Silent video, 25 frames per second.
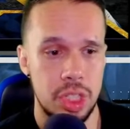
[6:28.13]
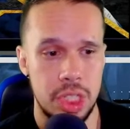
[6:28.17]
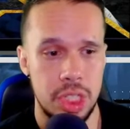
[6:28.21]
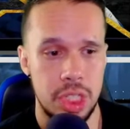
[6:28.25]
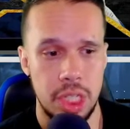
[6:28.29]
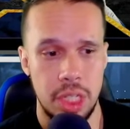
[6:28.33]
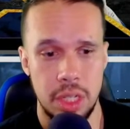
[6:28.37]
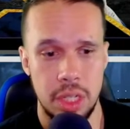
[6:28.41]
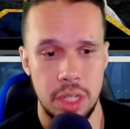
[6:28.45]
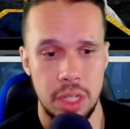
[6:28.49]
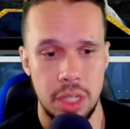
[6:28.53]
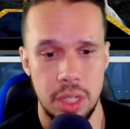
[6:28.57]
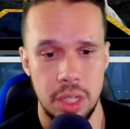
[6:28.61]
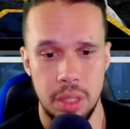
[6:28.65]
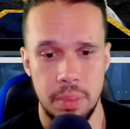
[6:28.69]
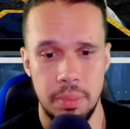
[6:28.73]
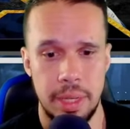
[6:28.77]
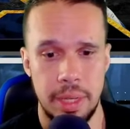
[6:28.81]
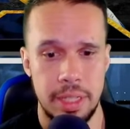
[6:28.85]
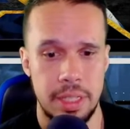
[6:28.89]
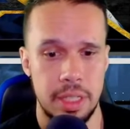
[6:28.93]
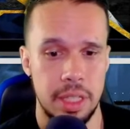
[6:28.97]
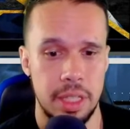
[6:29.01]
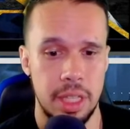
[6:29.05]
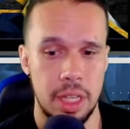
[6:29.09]
tier
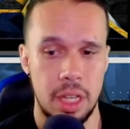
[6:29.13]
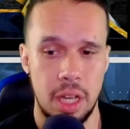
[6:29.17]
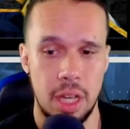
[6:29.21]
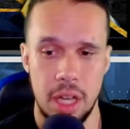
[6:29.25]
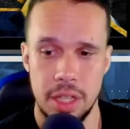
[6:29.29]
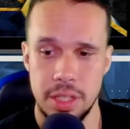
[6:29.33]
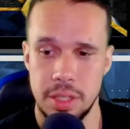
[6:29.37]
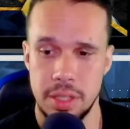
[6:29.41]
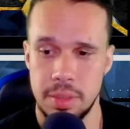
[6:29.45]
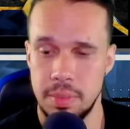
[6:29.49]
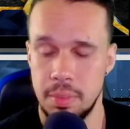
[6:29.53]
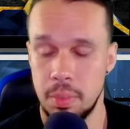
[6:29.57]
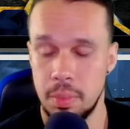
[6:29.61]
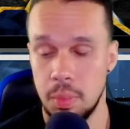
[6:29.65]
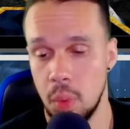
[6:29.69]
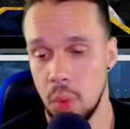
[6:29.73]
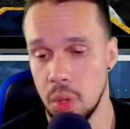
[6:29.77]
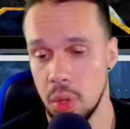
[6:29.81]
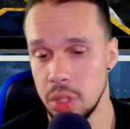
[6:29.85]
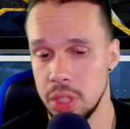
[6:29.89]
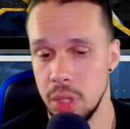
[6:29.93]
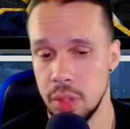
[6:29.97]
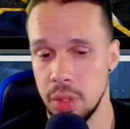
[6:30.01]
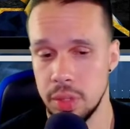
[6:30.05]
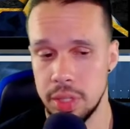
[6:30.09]
basically costs
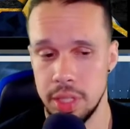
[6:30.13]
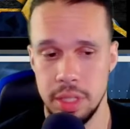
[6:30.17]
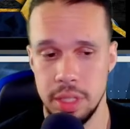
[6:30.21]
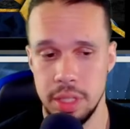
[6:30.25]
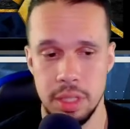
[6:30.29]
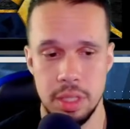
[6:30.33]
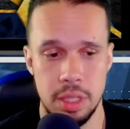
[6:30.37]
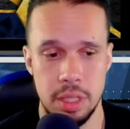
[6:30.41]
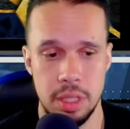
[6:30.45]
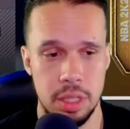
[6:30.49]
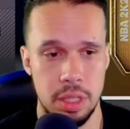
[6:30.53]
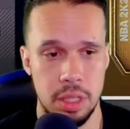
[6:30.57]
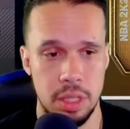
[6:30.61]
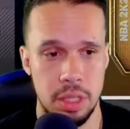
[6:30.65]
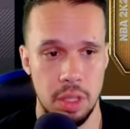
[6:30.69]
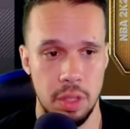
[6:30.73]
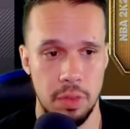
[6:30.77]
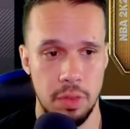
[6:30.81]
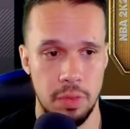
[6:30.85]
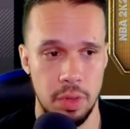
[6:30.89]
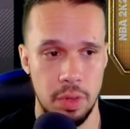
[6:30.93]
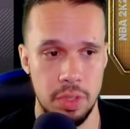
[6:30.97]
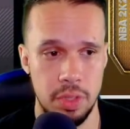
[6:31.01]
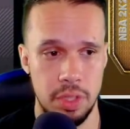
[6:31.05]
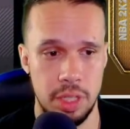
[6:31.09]
more tokens. So the
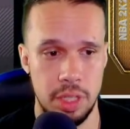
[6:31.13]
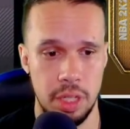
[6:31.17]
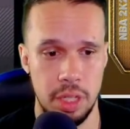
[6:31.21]
first